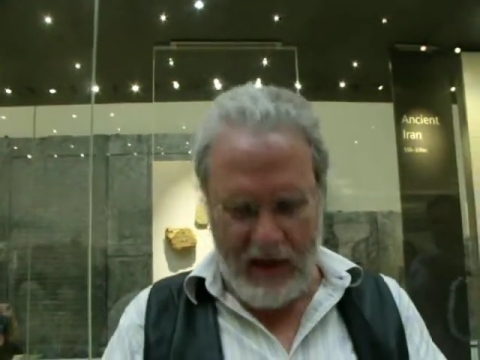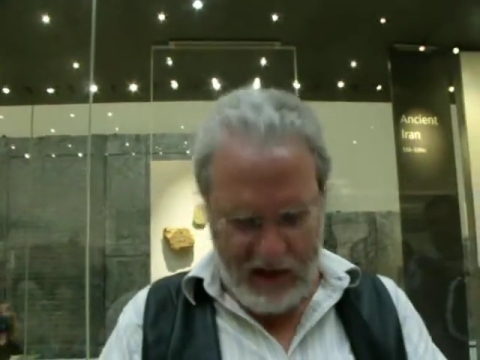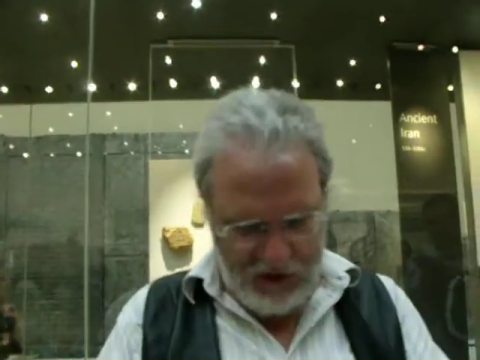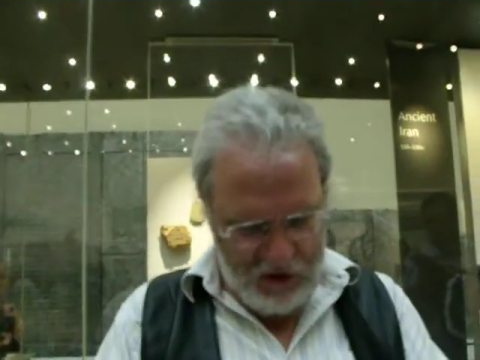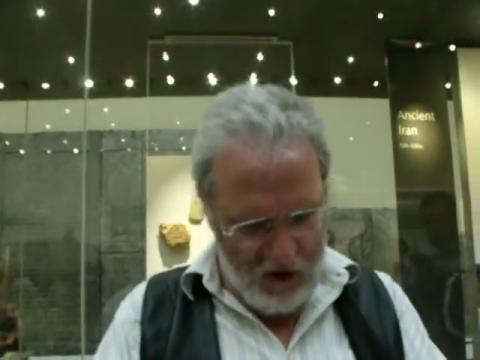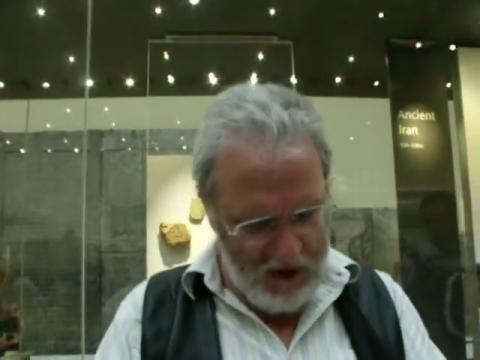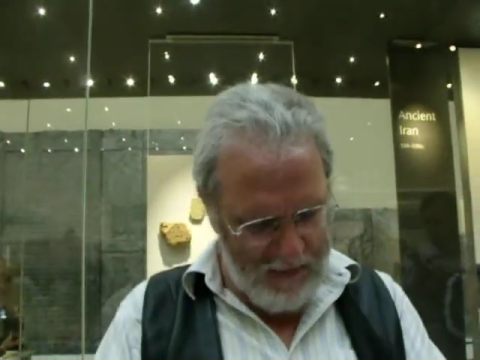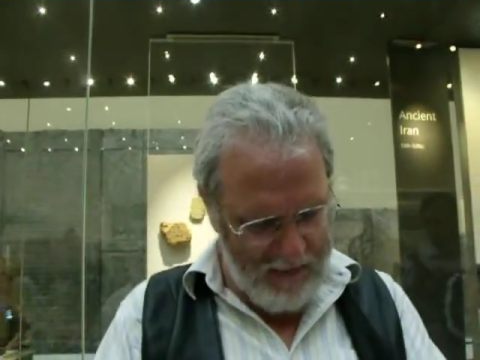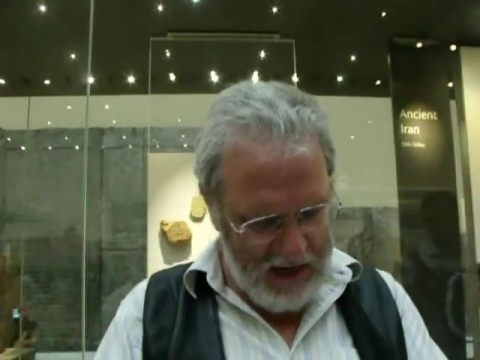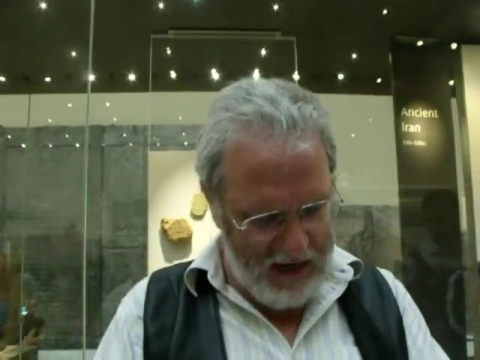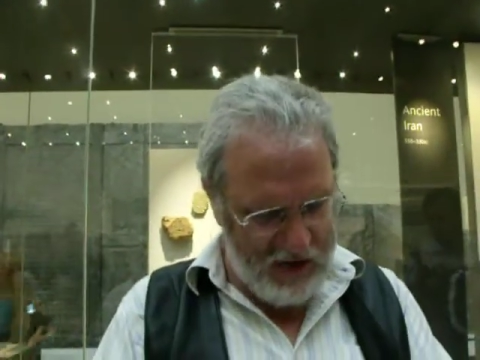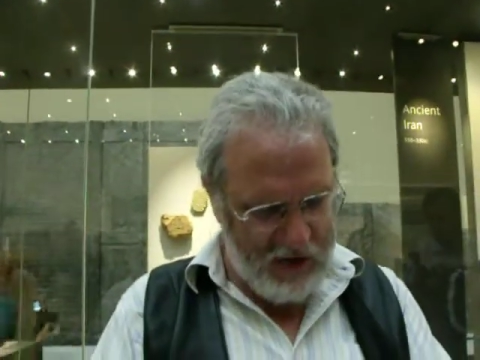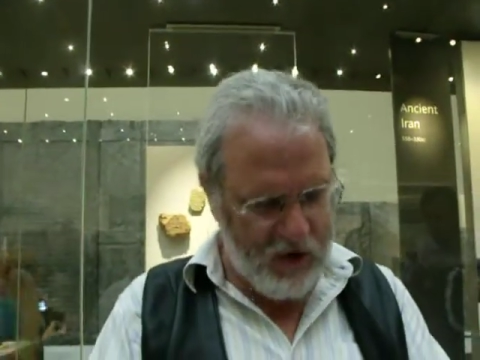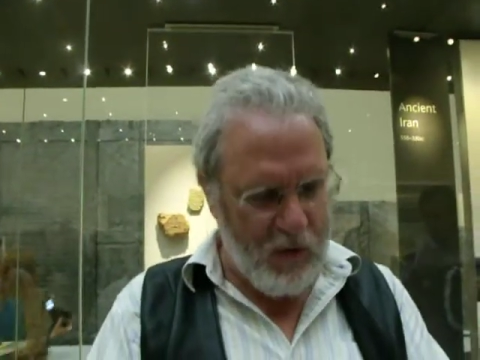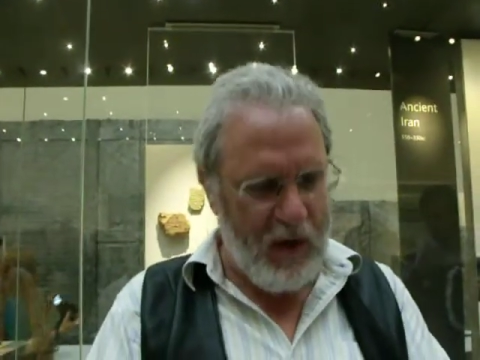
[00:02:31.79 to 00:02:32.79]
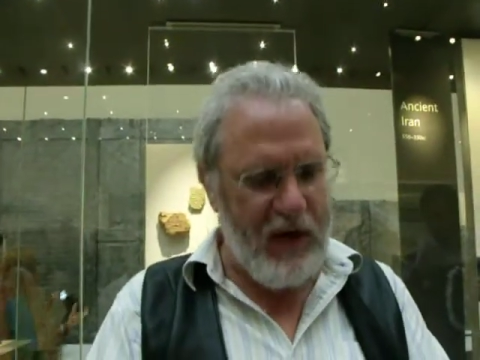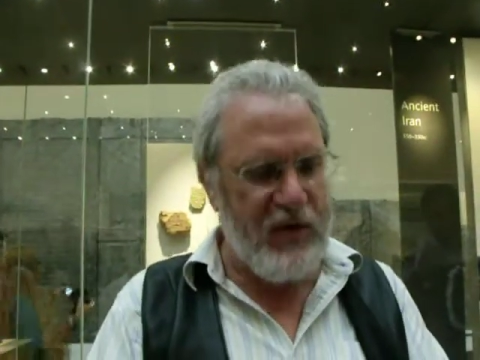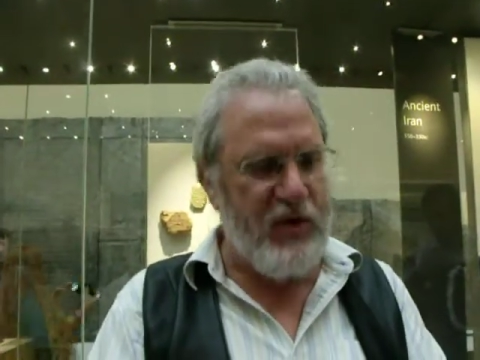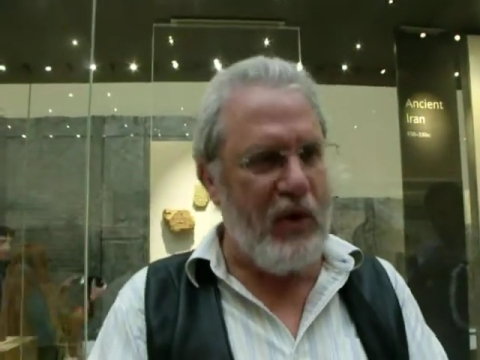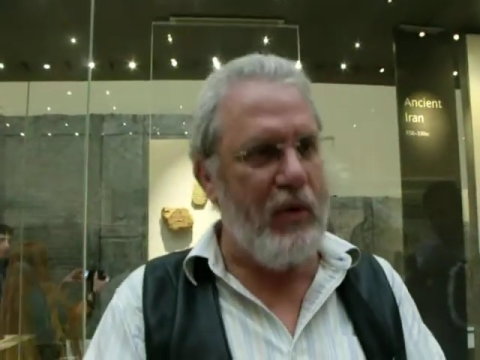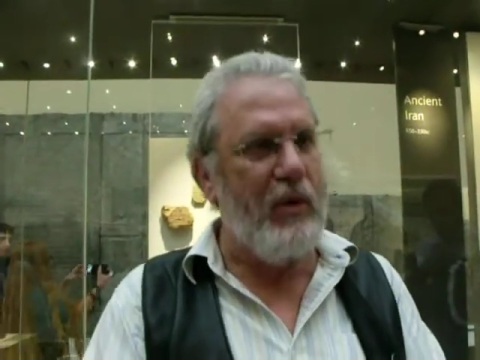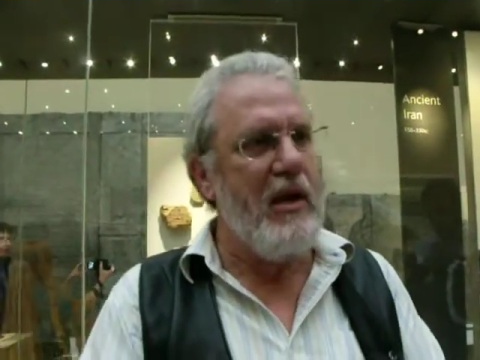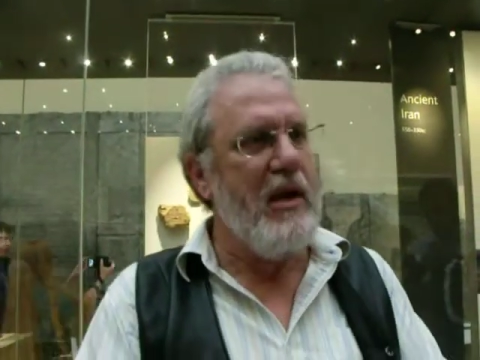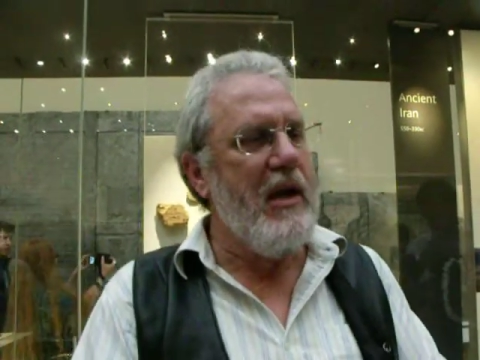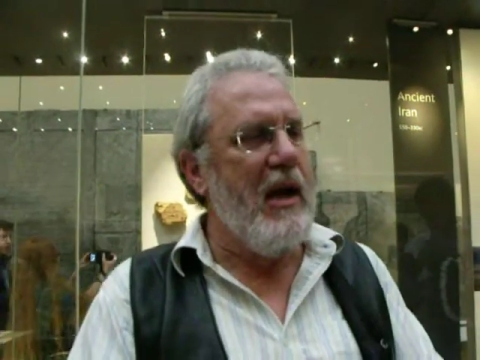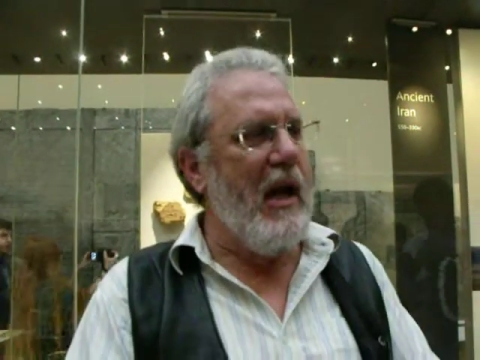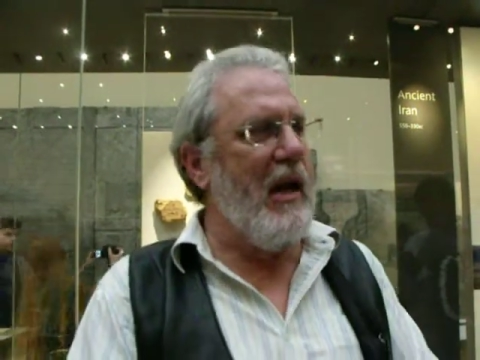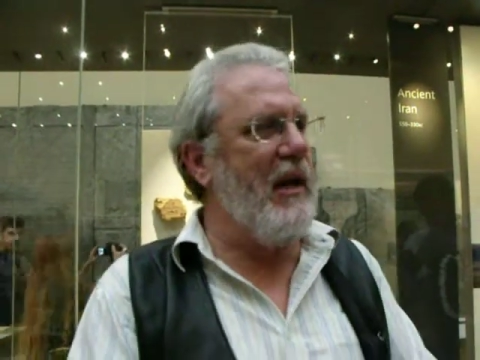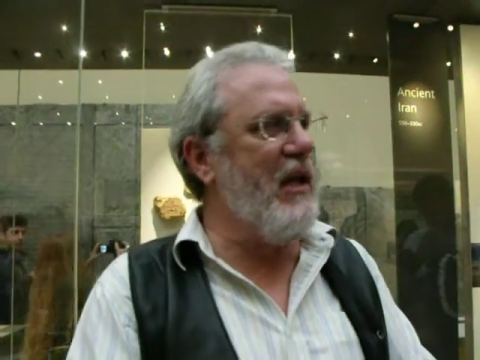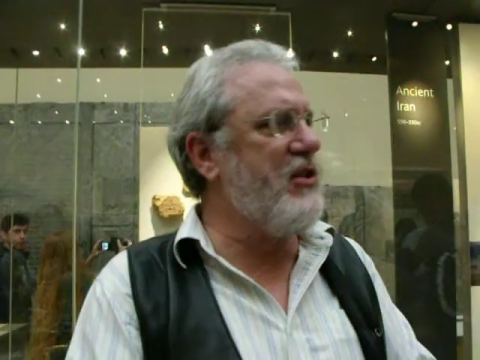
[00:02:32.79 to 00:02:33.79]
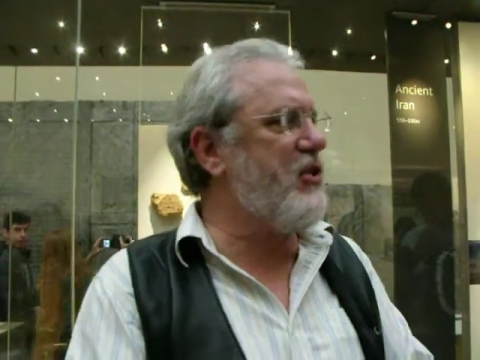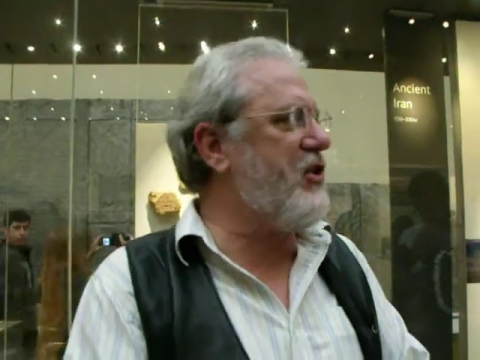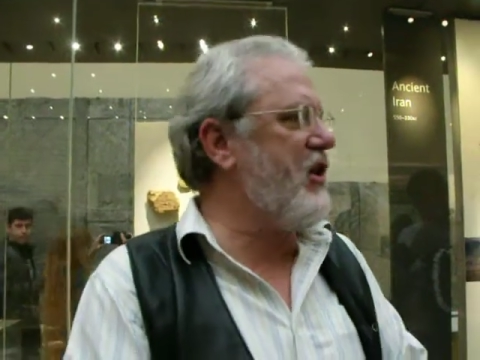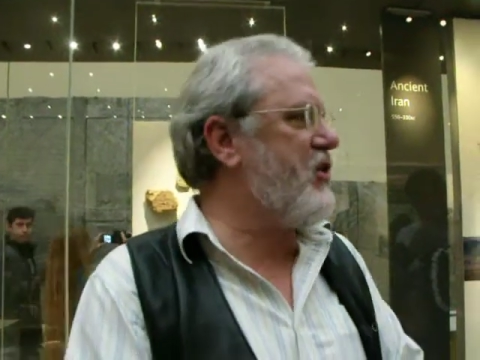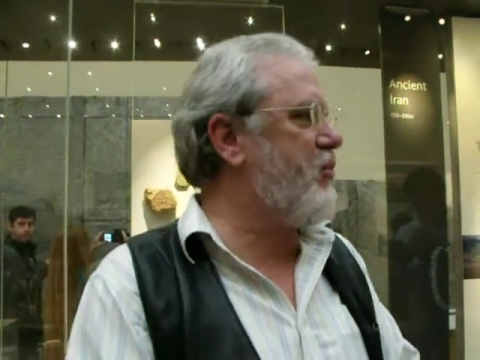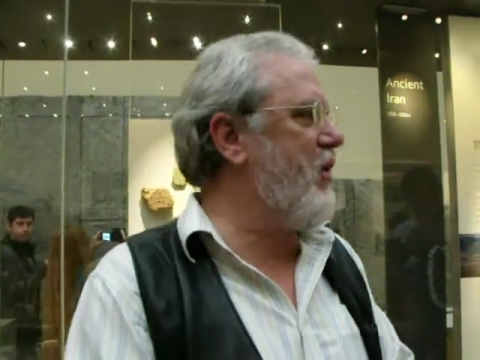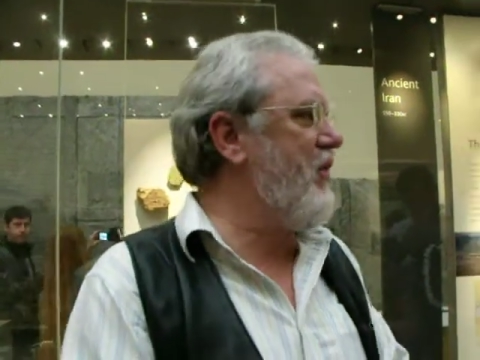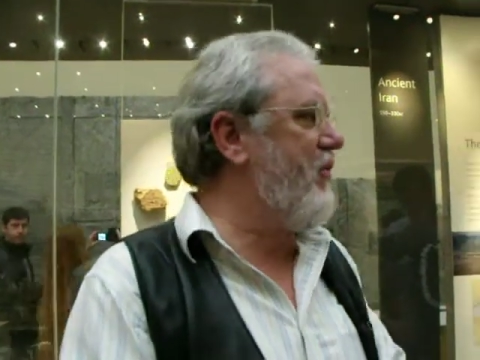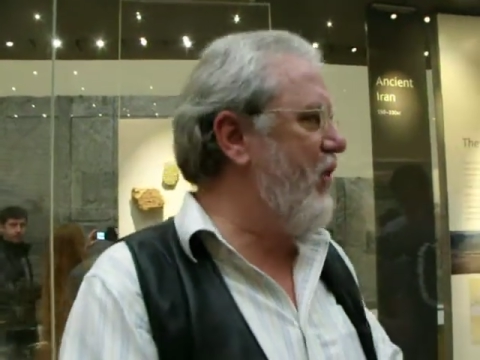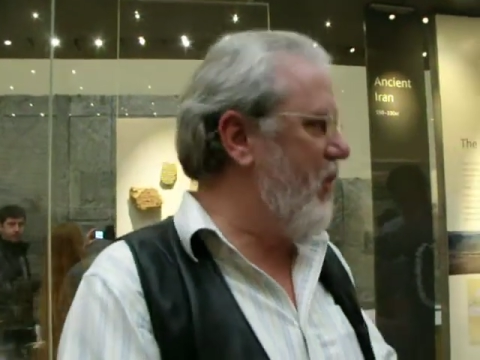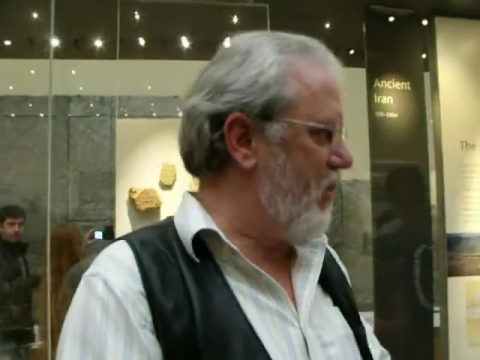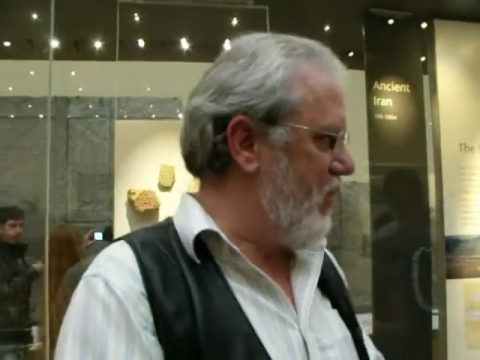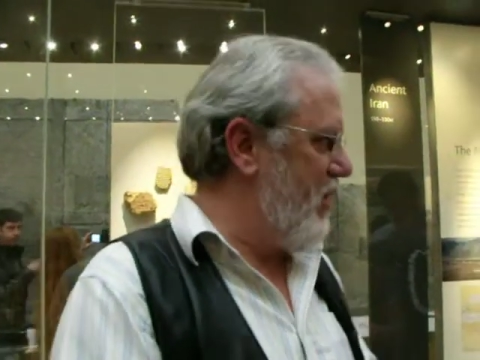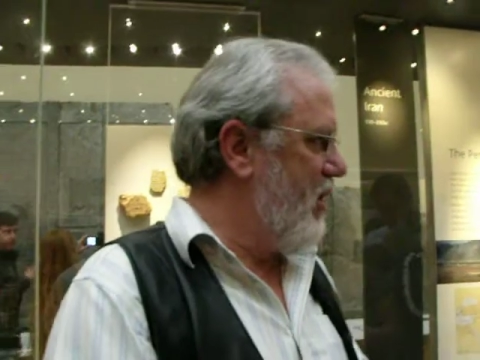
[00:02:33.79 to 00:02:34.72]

Let's turn to page 22, and let's just review